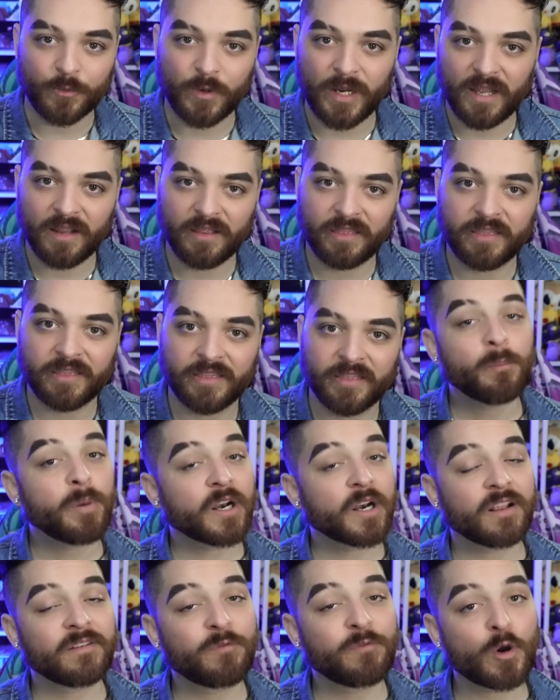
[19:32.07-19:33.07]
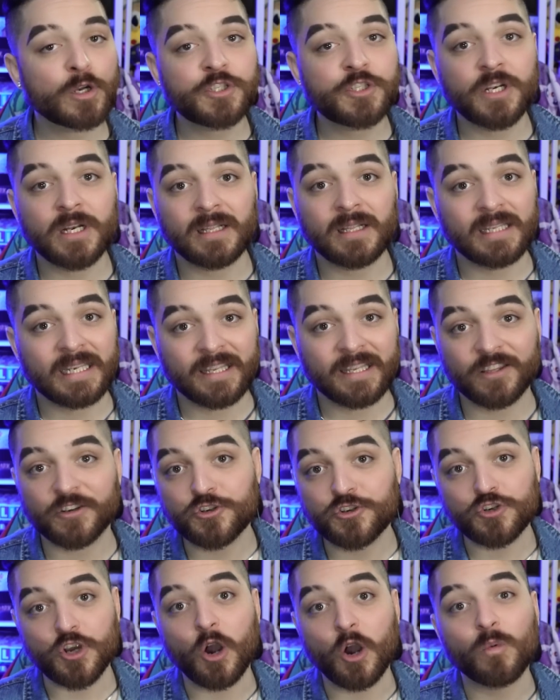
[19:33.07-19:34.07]
with. But unfortunately, the
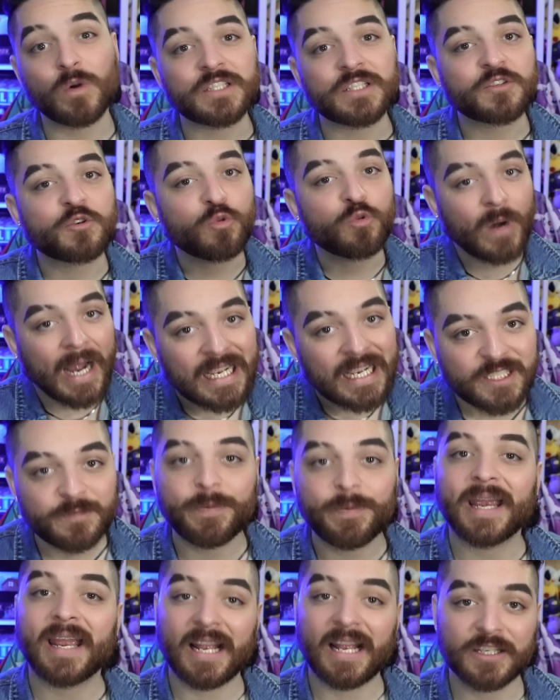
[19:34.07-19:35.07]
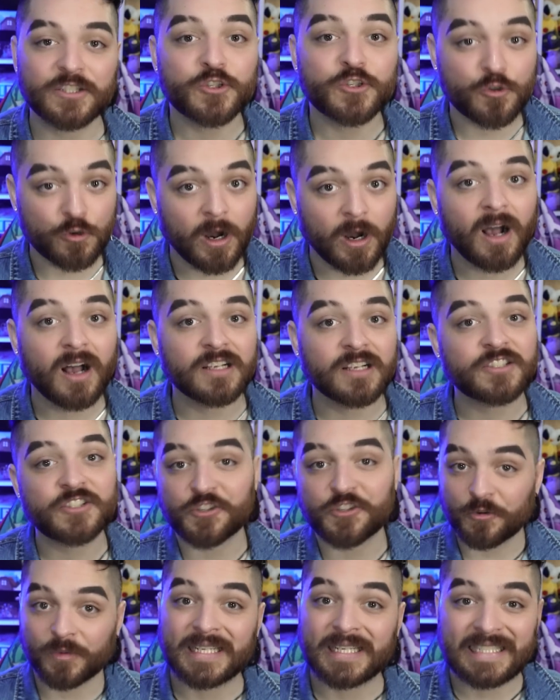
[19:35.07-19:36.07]
show was grasping at straws
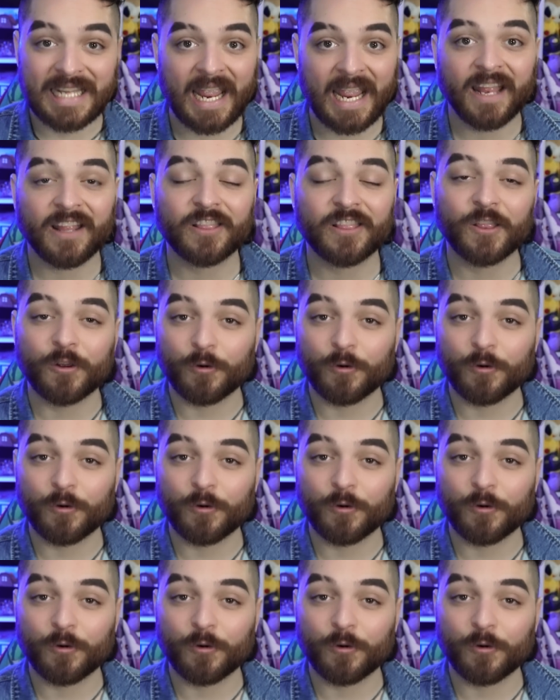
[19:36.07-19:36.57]
to retain